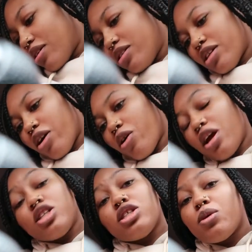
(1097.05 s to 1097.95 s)
so
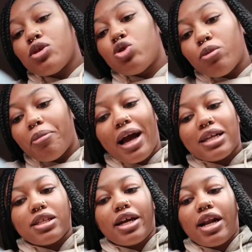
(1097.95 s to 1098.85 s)
it was super
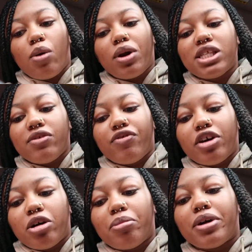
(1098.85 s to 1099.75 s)
packed in there, and I wanted to film,